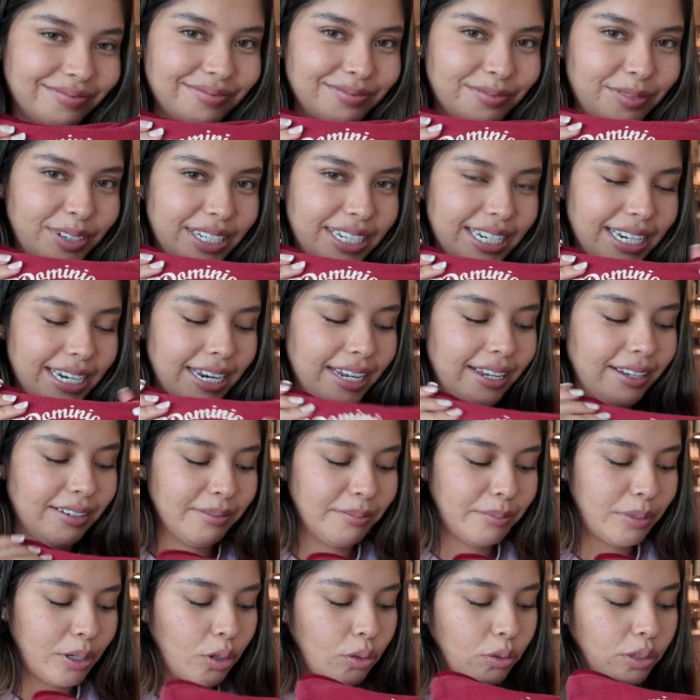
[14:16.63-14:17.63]
We did it,
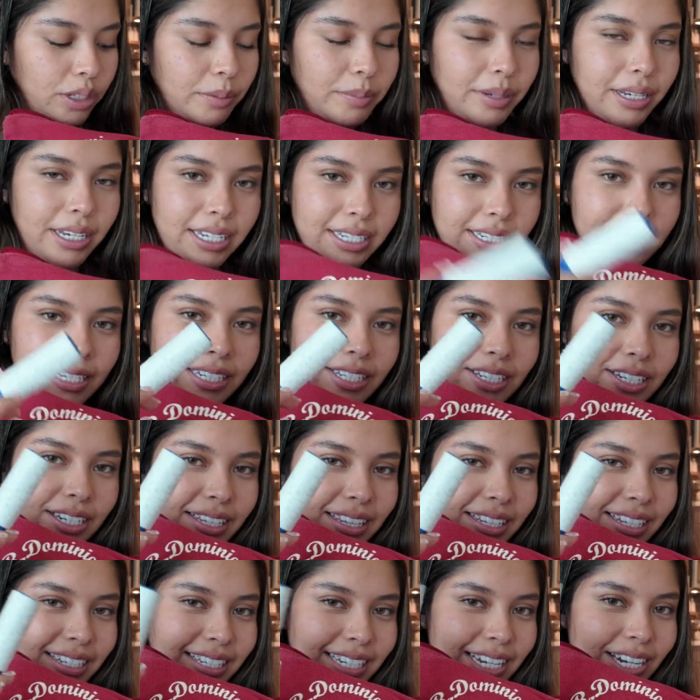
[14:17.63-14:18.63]
but only because I
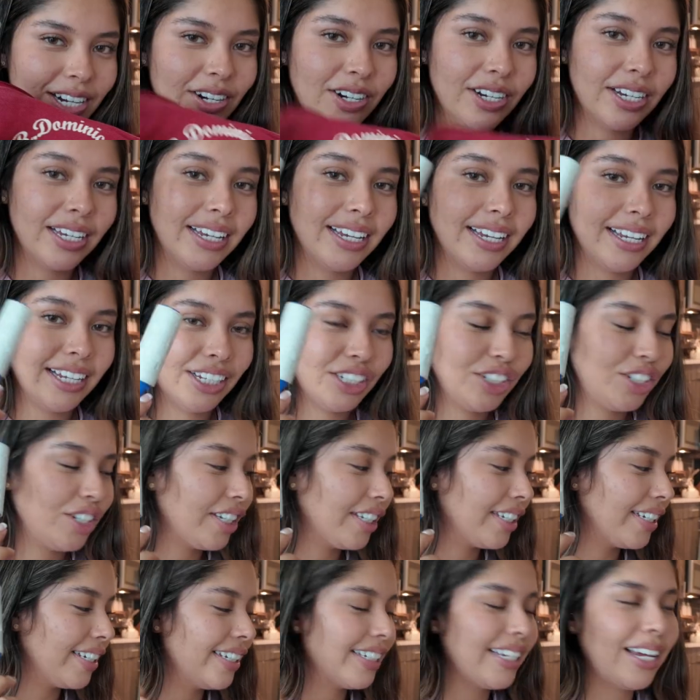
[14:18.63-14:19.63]
took this out,
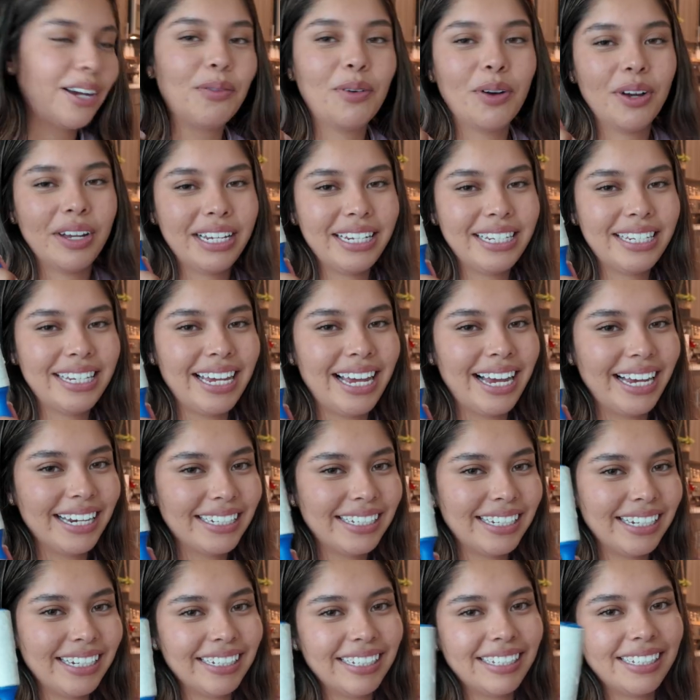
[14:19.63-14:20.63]
just because I want easy
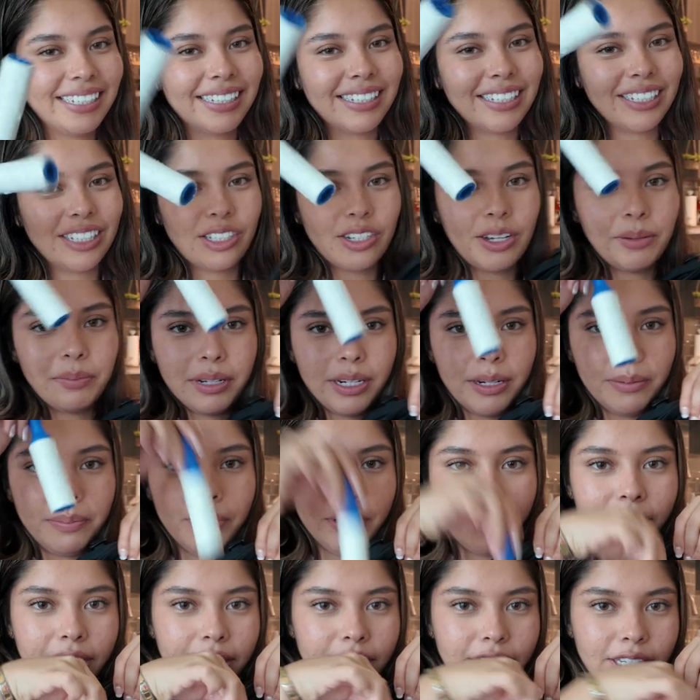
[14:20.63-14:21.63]
access. So I'm gonna
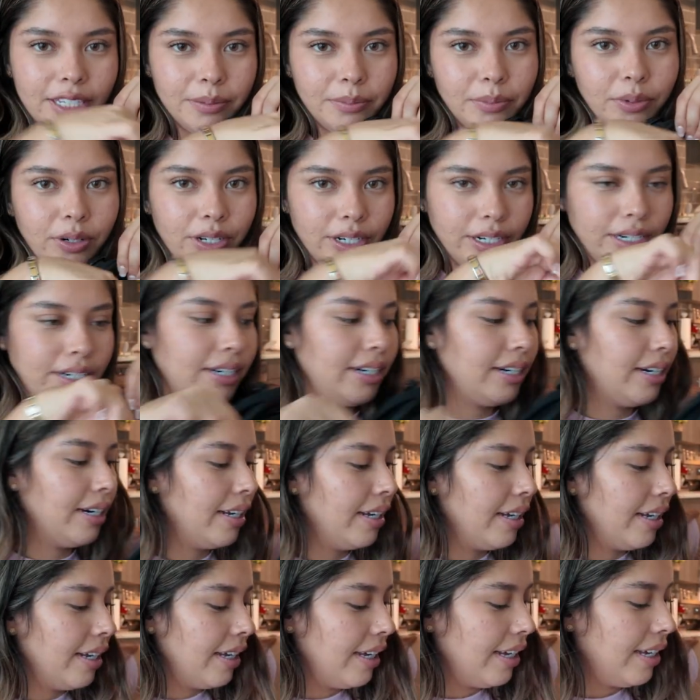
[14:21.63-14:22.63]
put this somewhere
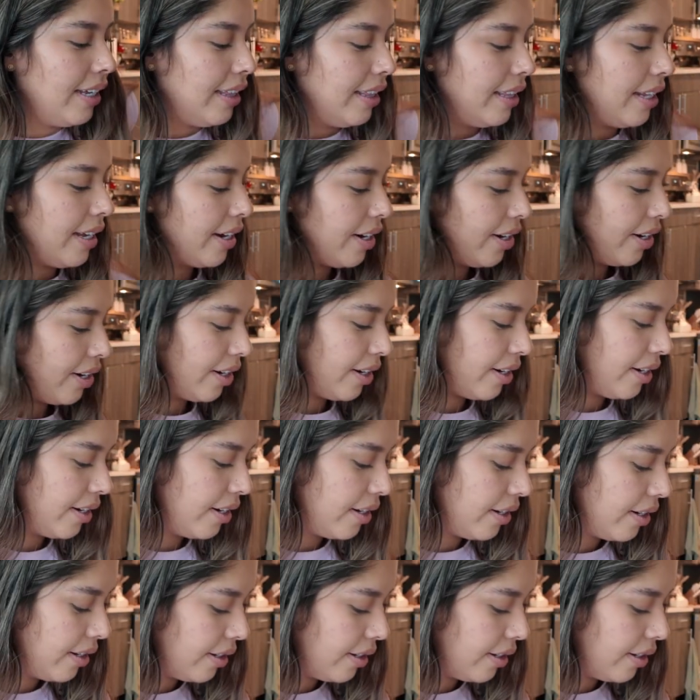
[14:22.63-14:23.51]
in there.